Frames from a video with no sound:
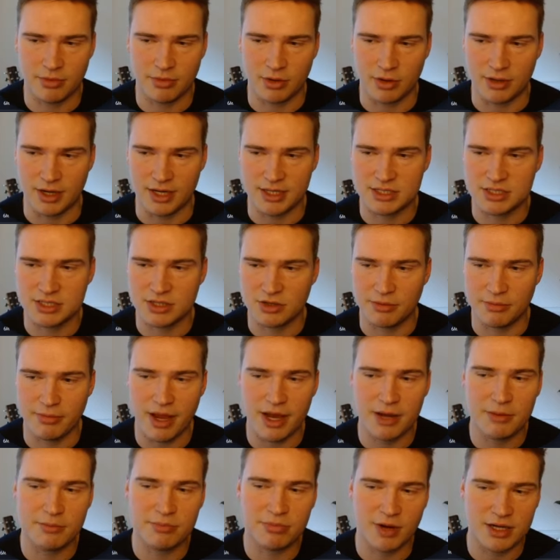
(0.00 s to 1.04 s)
All right, so the
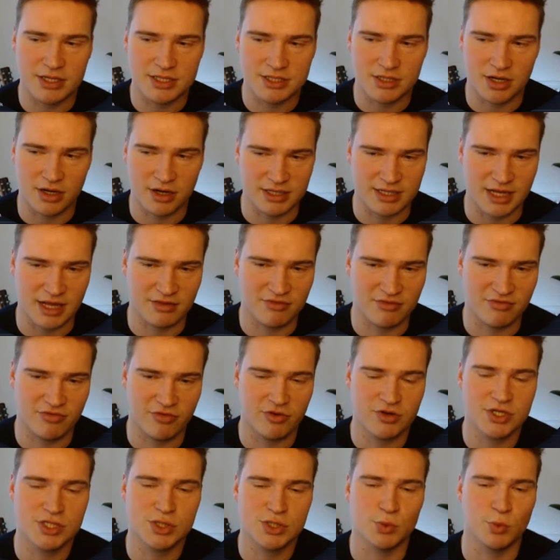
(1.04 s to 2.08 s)
main price target at
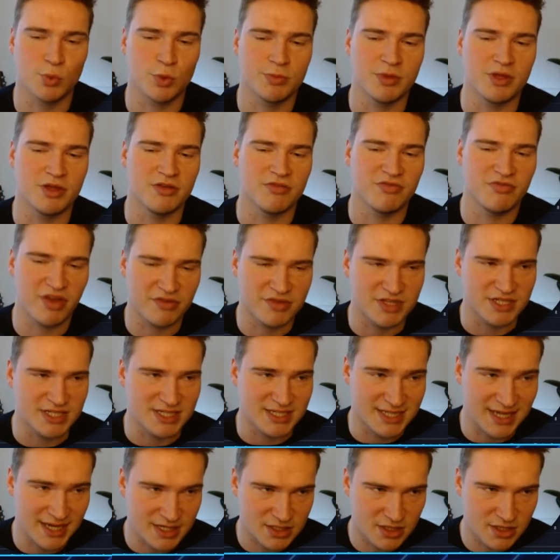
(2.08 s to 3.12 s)
first would be
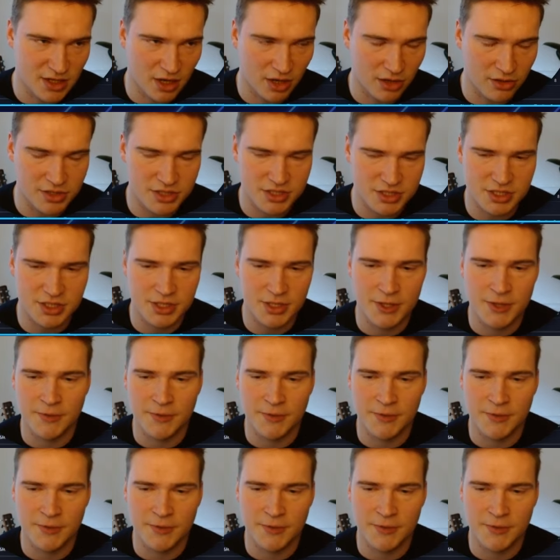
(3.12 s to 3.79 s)
$56.